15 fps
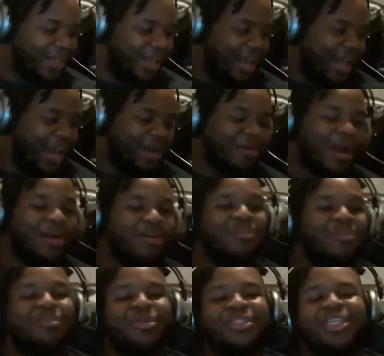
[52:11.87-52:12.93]
I, I
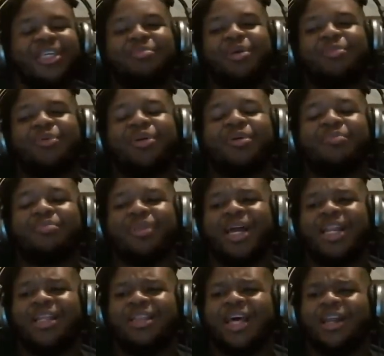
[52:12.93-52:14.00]
remember seeing people
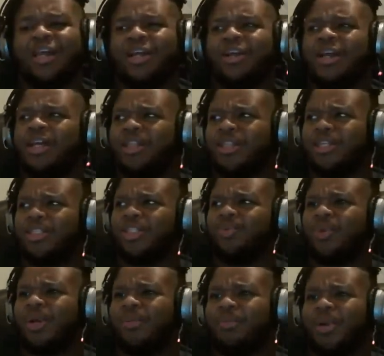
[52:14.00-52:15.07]
complaining that like this is
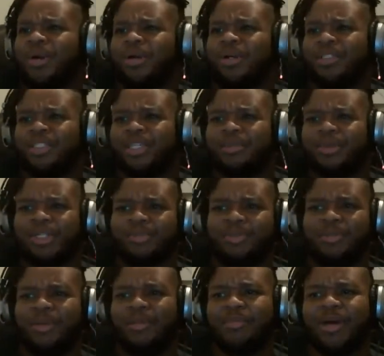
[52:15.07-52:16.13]
what America celebrates,
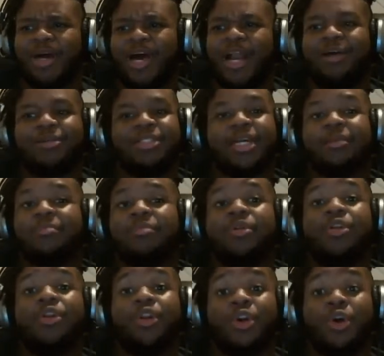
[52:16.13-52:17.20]
blah blah blah. And I was like,
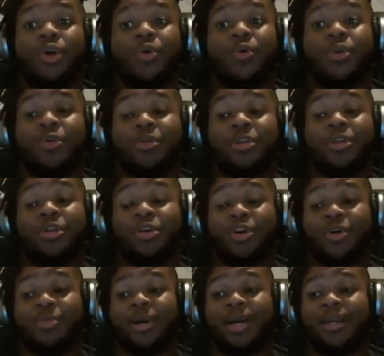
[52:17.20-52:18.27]
no, you need to
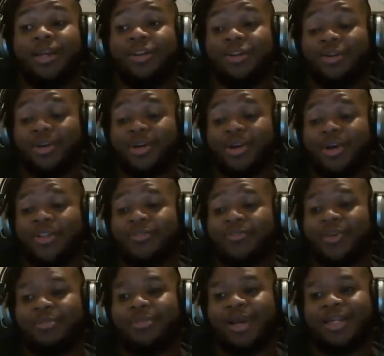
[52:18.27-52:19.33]
go back and look at all the
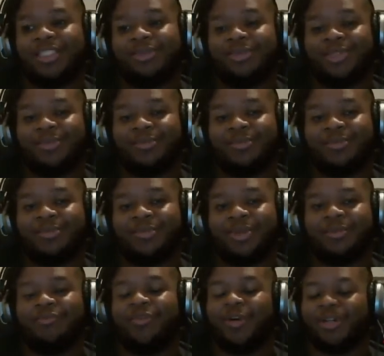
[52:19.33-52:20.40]
feedback she was
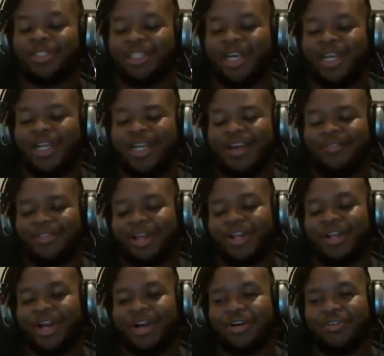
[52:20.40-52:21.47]
first getting after
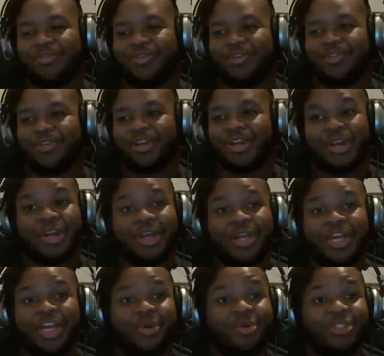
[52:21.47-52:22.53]
that Dr. Phil thing
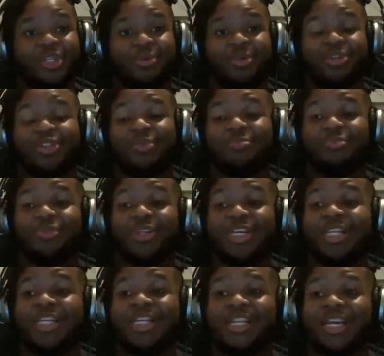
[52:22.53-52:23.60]
it was almost
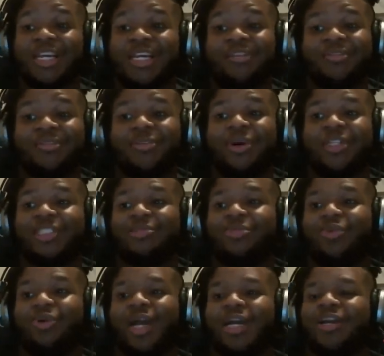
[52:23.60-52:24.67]
completely negative across the
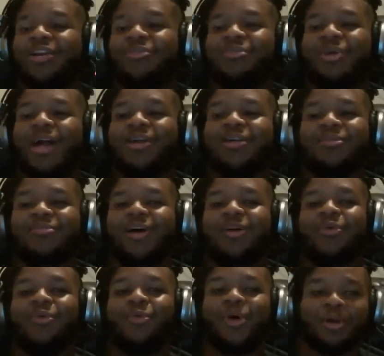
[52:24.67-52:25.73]
board. I couldn't I couldn't
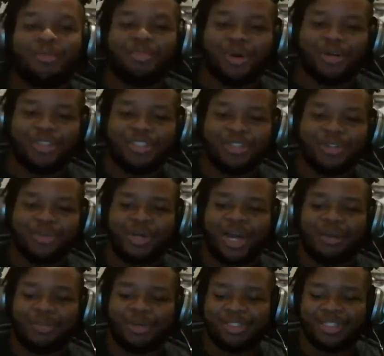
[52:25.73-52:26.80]
find one person who
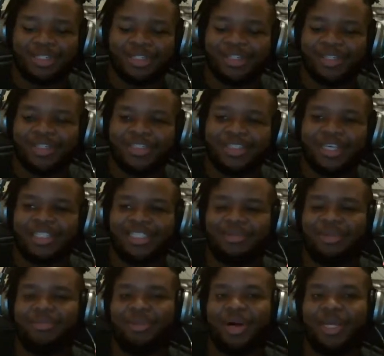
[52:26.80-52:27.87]
commented saying
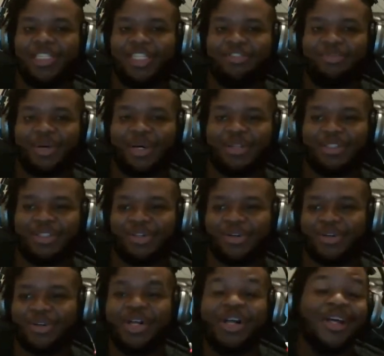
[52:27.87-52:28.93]
something positive about this
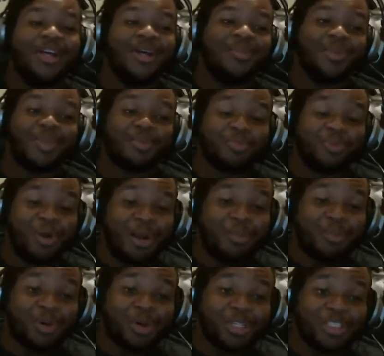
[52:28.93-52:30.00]
girl. But the
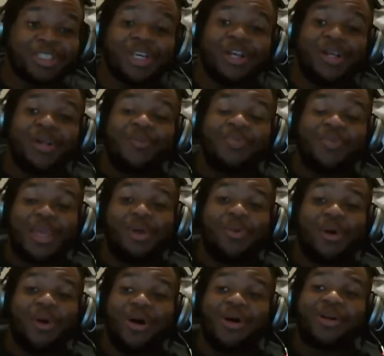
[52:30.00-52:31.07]
problem was they
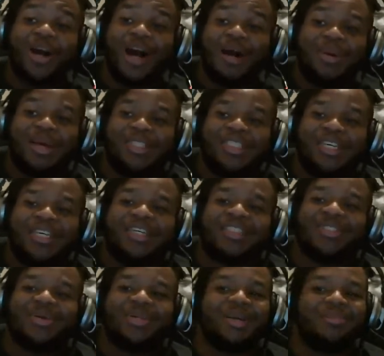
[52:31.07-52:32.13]
were all commenting, and
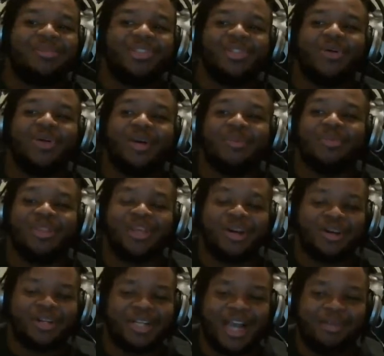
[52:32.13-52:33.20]
so it kept showing up in
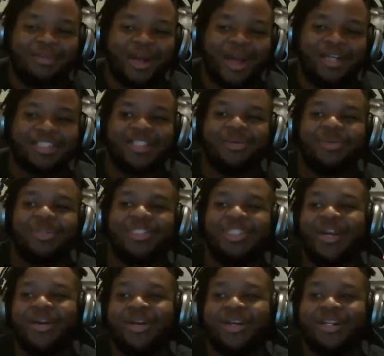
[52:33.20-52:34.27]
their timelines, and they were
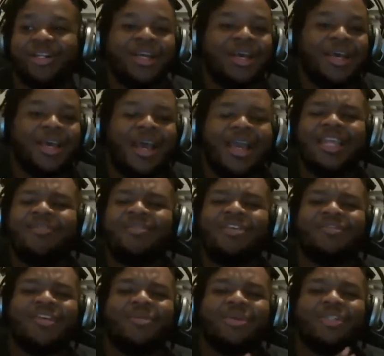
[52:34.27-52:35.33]
sharing it. And even
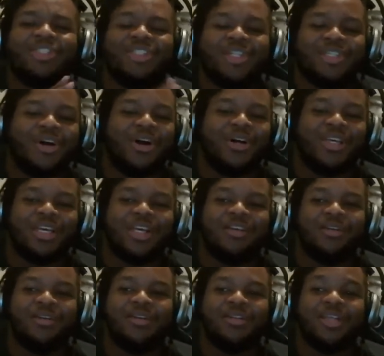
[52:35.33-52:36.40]
if they were shit talking
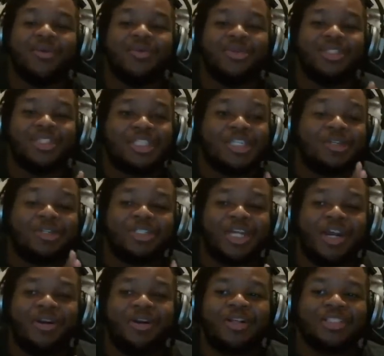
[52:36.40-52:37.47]
it, they were still
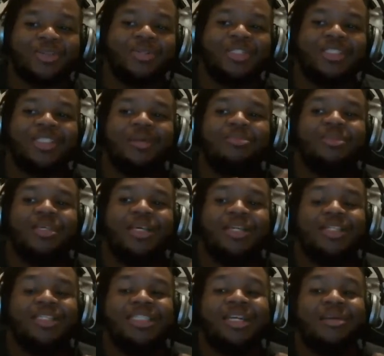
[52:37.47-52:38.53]
sharing it, so it just kept
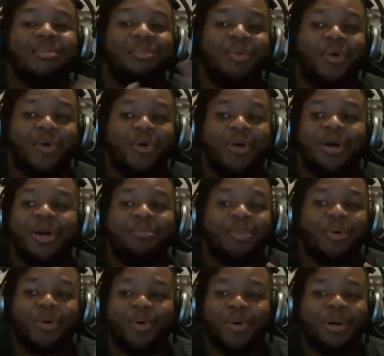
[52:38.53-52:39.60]
getting seen more and
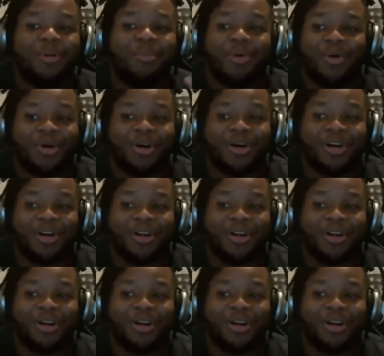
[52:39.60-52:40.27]
more and more,